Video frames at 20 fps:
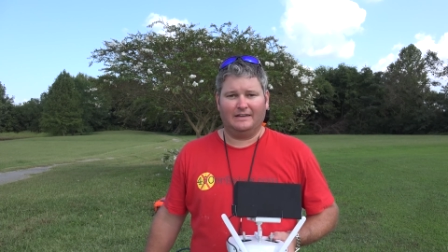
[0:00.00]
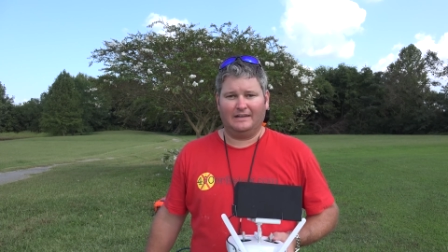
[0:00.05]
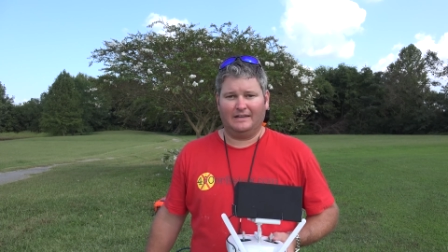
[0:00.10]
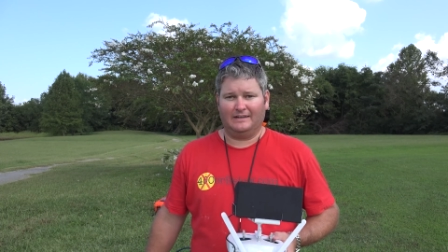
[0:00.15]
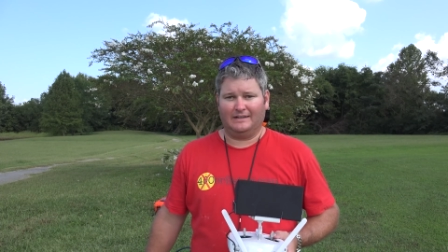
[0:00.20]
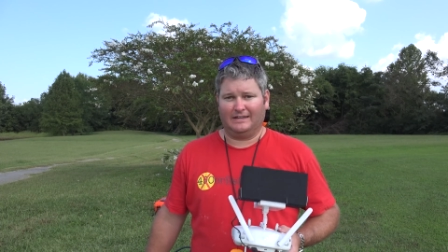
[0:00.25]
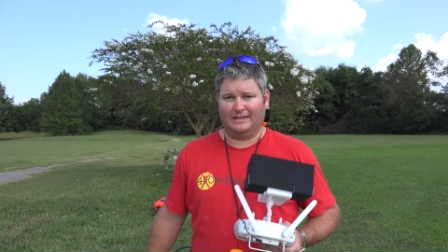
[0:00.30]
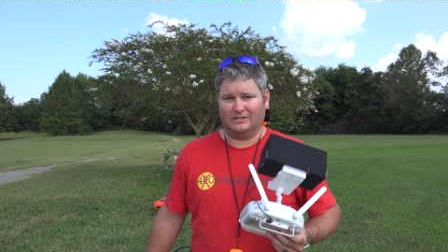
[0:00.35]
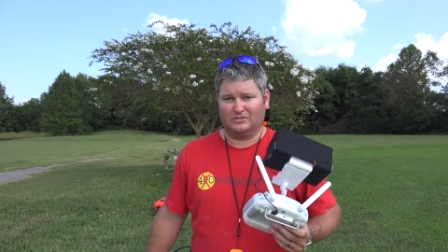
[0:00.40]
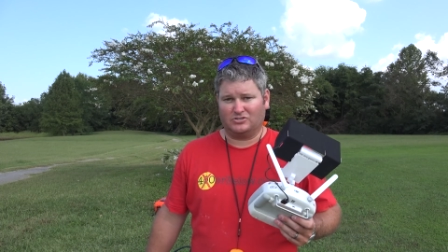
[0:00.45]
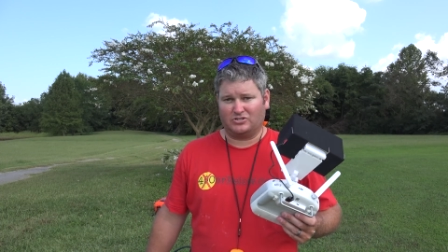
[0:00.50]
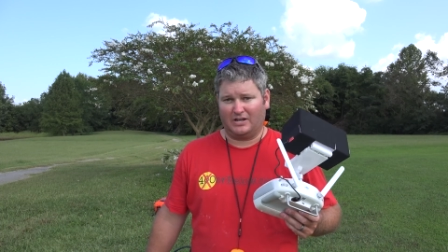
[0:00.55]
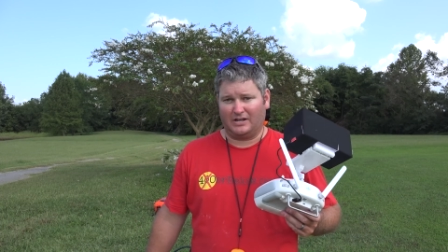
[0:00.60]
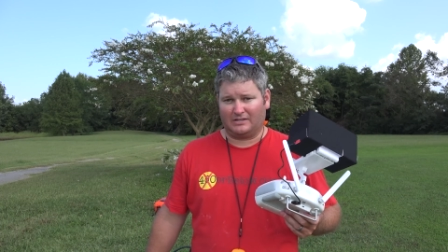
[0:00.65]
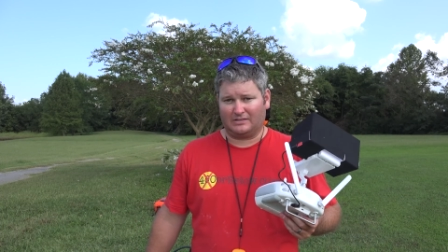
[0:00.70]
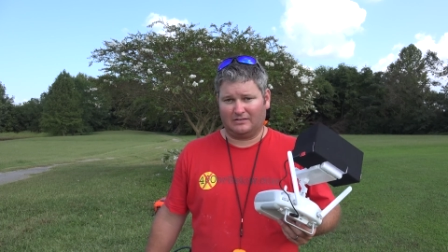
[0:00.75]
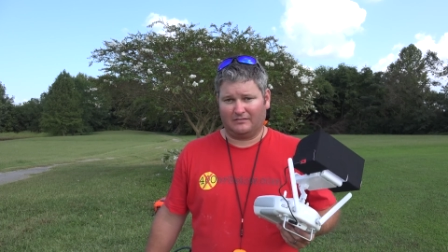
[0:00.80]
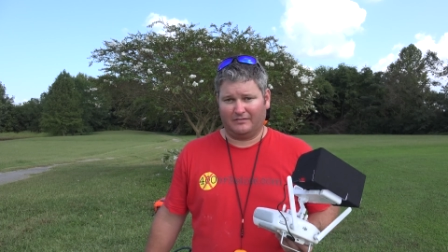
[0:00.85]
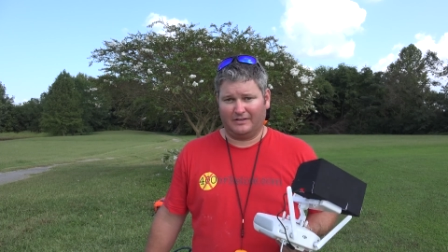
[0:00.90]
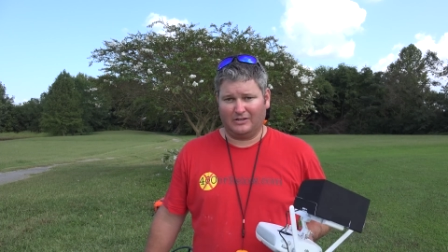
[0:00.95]
And again,
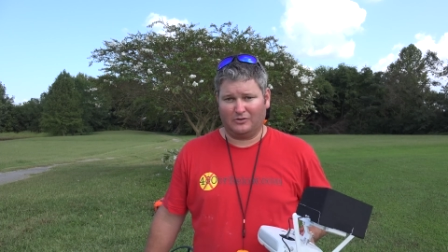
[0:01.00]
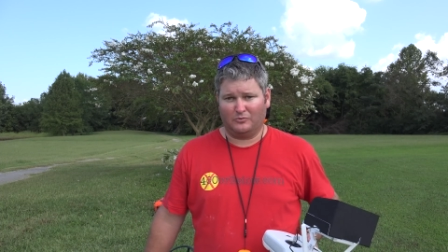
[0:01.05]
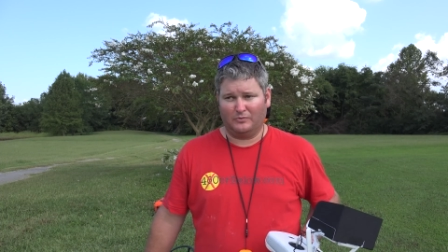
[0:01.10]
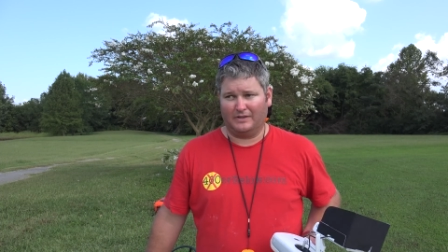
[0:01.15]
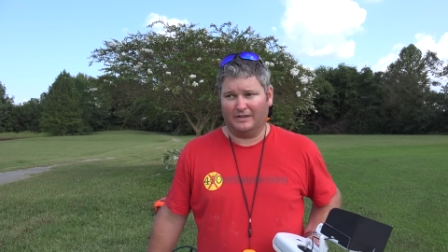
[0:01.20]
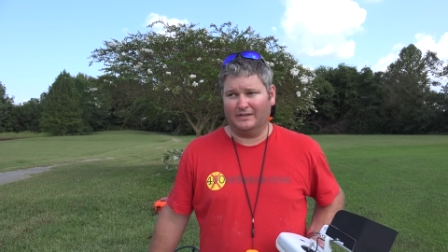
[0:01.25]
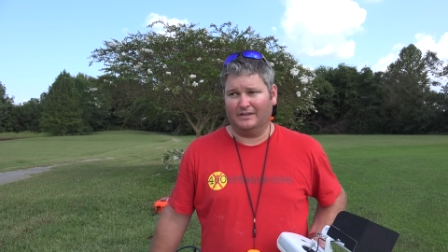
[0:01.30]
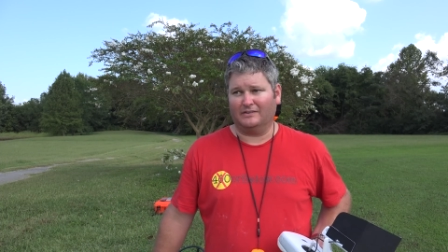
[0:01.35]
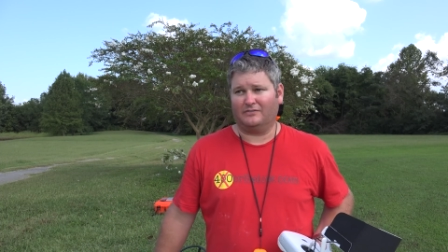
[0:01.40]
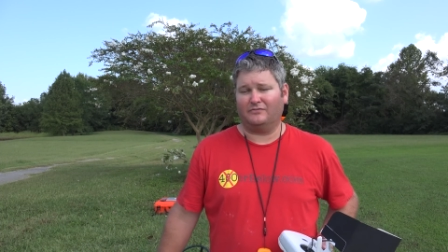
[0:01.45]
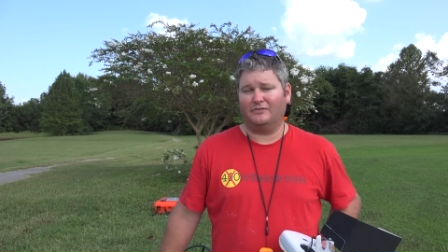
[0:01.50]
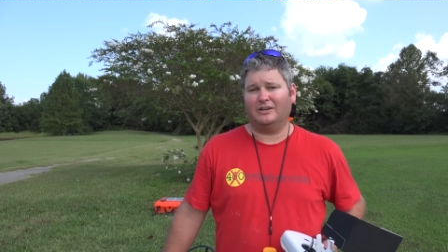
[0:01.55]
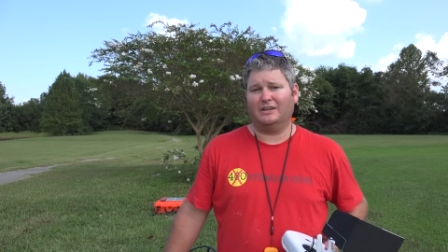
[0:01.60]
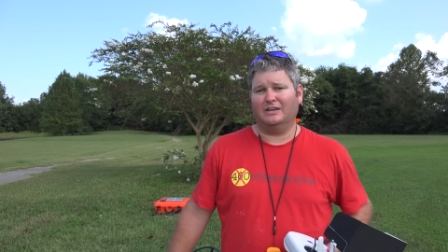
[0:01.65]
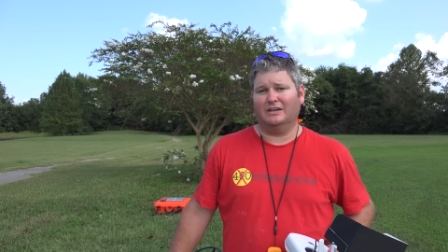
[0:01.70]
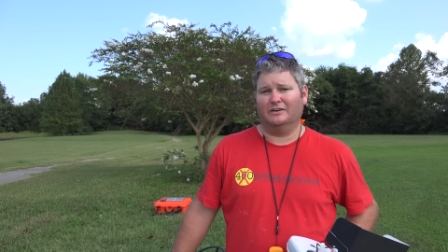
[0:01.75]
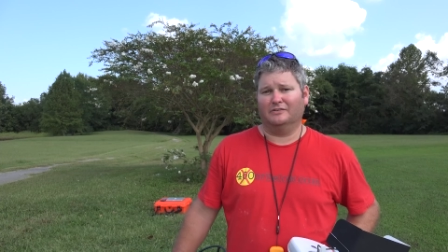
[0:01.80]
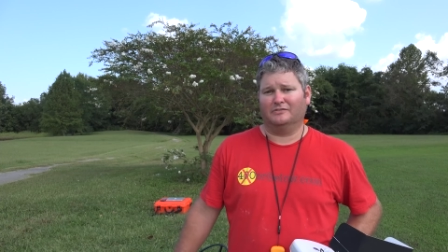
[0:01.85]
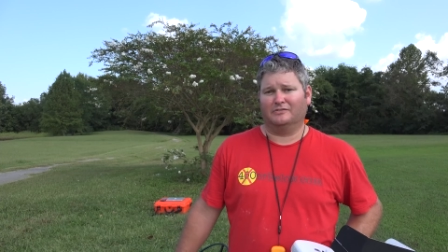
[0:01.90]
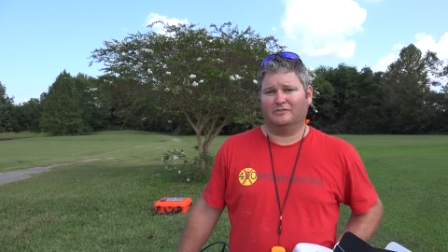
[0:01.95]
check the link within this
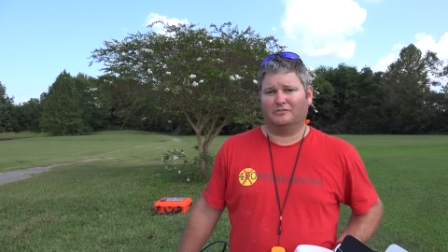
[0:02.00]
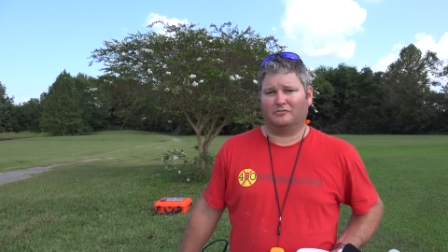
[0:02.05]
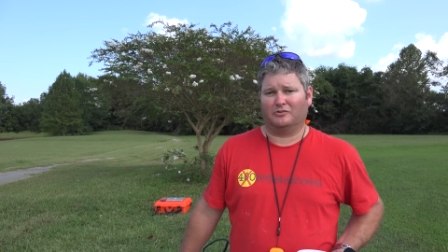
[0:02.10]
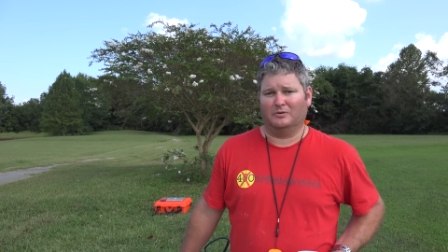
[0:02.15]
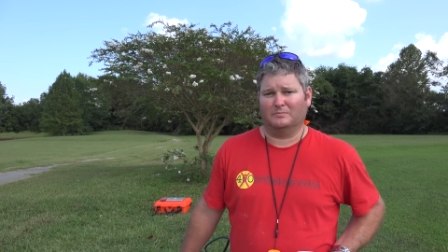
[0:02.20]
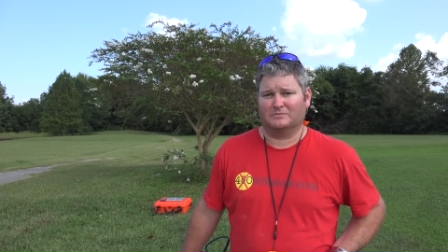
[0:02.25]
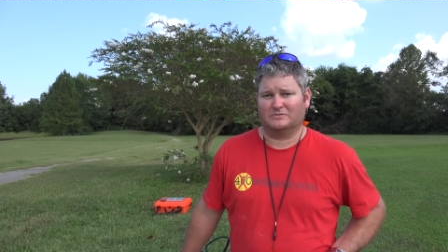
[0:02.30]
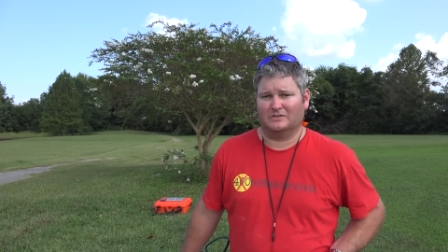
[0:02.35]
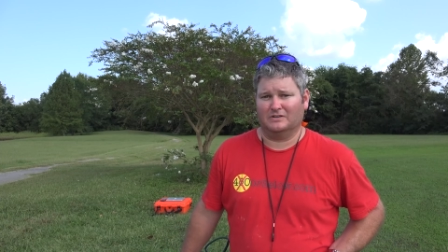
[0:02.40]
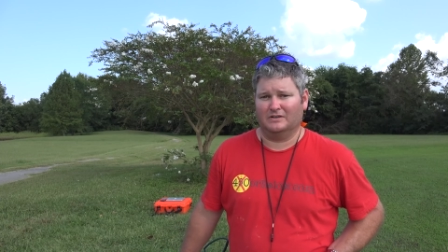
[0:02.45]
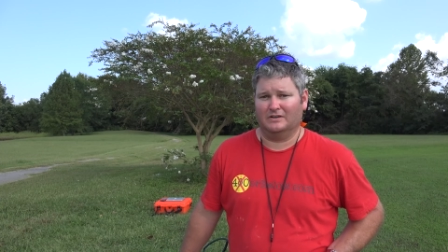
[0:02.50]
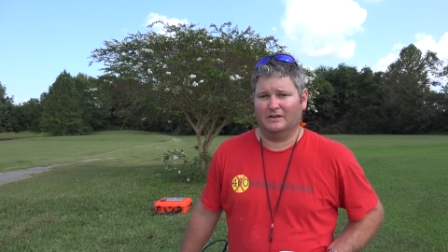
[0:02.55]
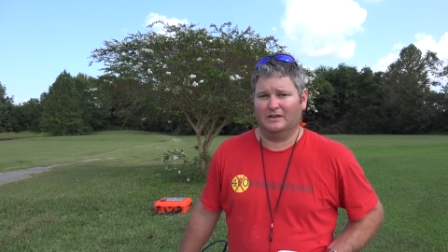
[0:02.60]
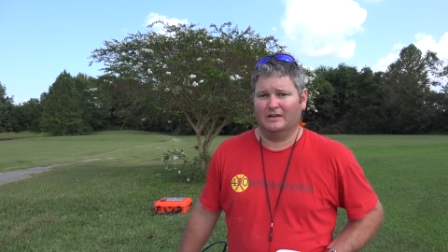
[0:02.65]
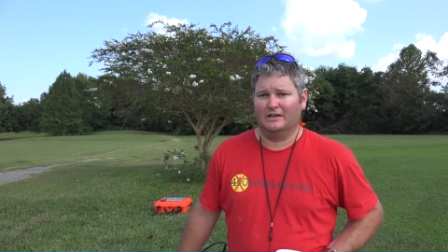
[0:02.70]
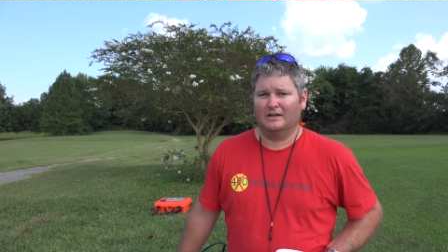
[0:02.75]
video's description